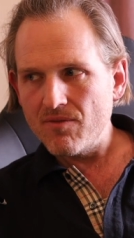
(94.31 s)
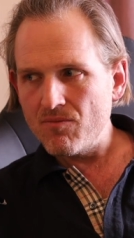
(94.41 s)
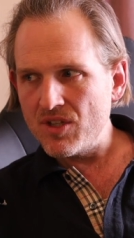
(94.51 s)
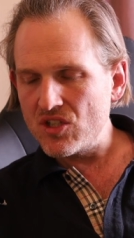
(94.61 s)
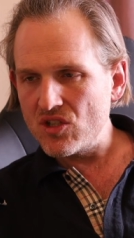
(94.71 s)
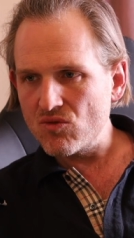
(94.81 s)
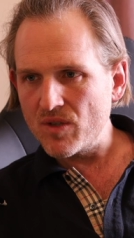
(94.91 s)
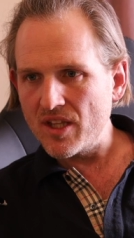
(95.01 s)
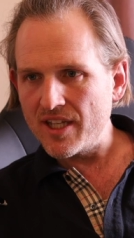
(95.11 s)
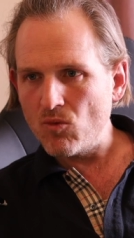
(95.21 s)
This is
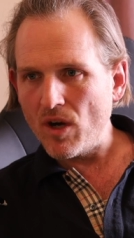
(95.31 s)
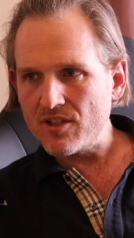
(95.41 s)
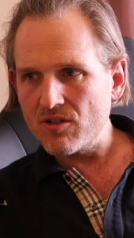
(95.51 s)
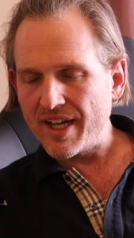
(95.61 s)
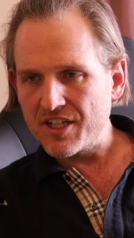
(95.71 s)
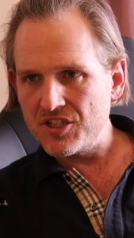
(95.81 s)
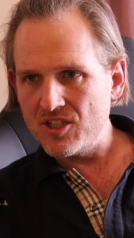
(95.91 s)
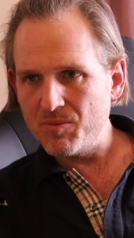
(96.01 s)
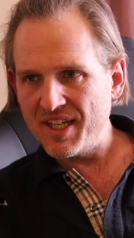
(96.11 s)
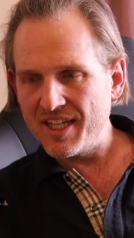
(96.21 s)
really what direction is
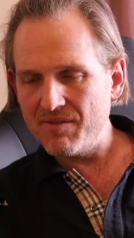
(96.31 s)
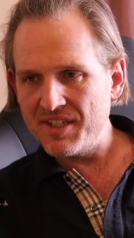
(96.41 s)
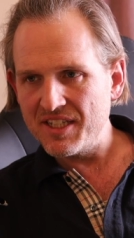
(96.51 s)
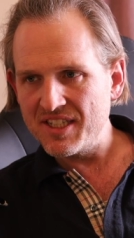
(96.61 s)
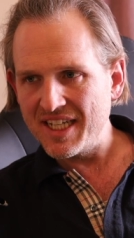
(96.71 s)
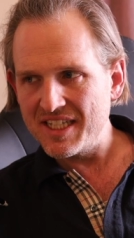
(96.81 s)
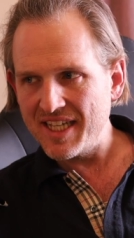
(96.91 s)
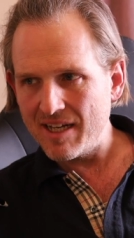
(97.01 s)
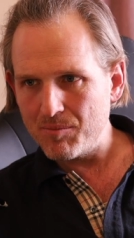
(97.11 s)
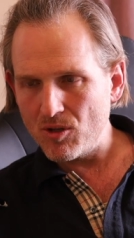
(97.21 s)
being given as an
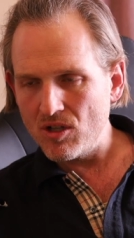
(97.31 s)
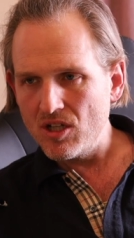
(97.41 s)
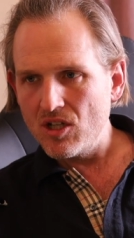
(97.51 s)
example.